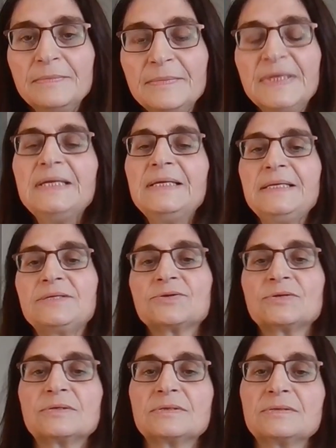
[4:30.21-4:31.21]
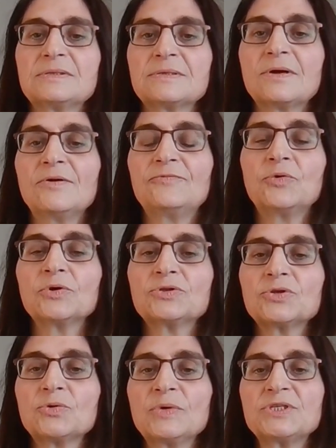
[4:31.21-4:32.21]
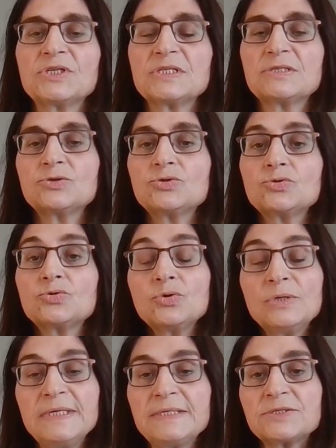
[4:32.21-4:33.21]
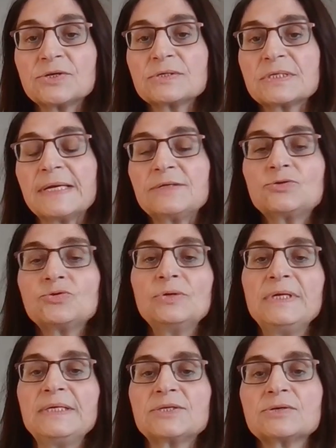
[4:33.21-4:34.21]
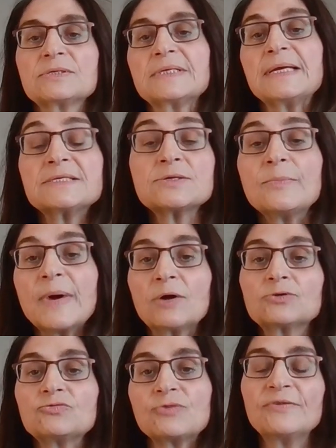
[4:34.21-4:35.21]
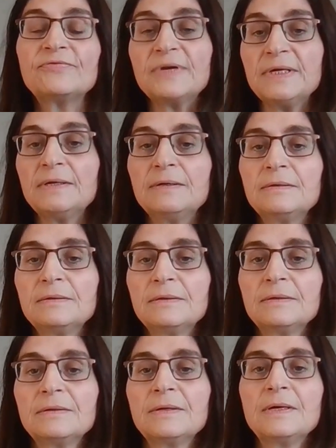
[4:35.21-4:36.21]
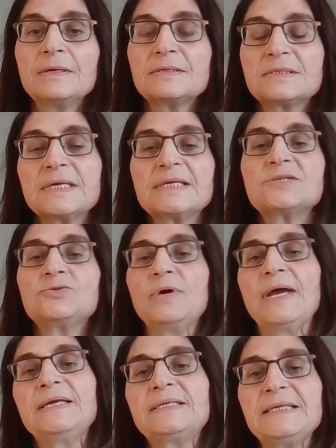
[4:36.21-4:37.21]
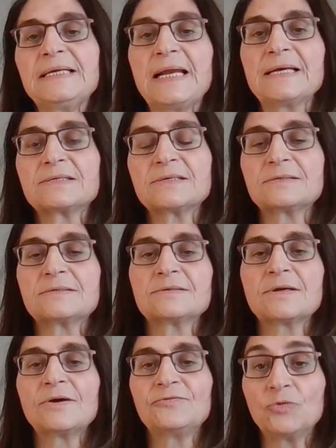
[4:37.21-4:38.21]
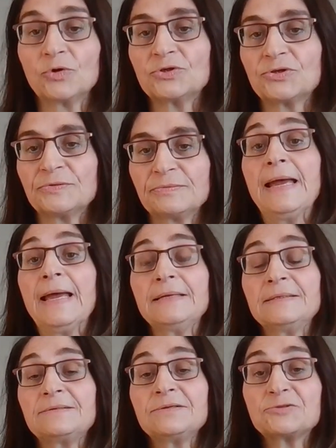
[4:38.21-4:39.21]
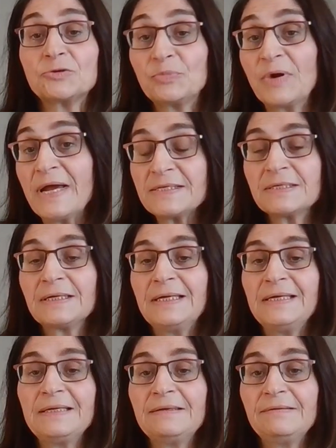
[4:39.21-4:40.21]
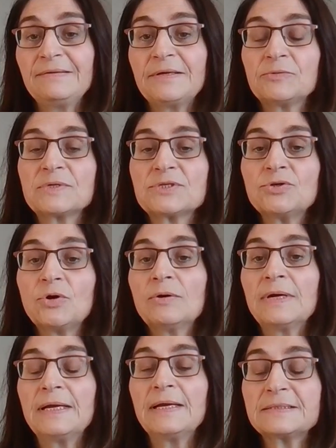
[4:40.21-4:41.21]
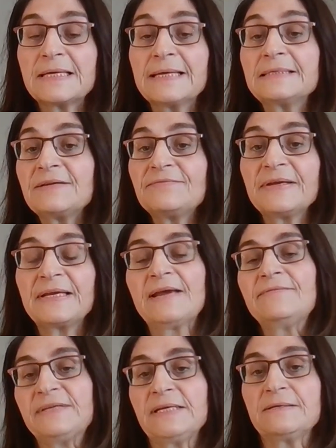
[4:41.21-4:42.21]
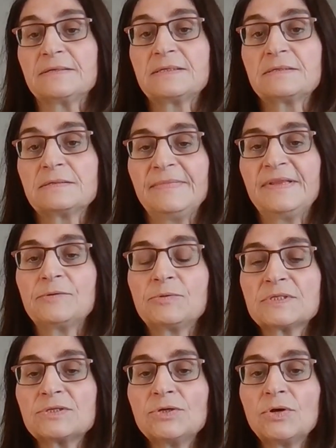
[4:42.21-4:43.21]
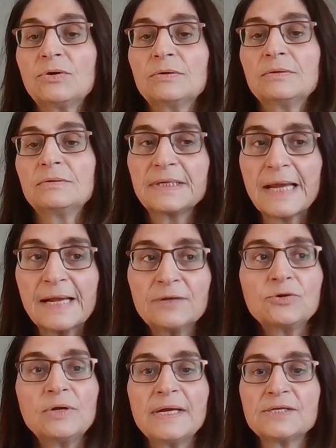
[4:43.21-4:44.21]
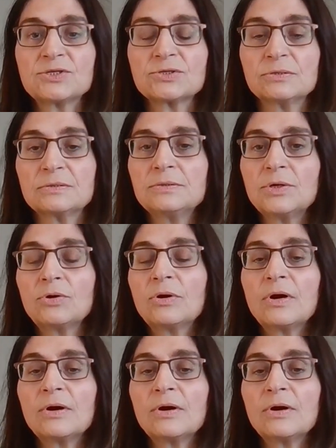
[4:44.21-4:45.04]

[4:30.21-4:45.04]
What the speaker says: milliliters of water, which is 2 liters, and 2 liters is about roughly 6 to 8 glasses of water. And surprisingly, there was no scientific evidence. There was no calculation, no